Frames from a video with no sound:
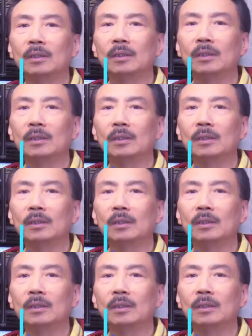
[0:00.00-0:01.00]

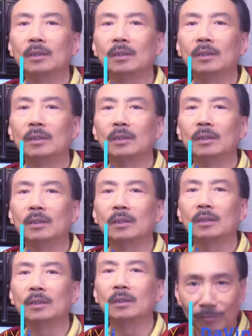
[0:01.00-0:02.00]

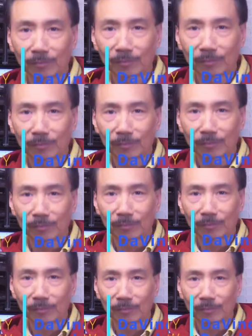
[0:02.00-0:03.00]

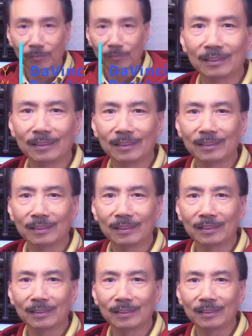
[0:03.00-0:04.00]

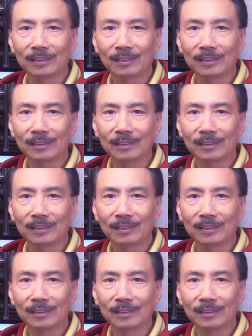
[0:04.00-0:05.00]

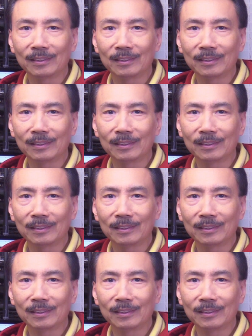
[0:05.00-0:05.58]
Nothing is said.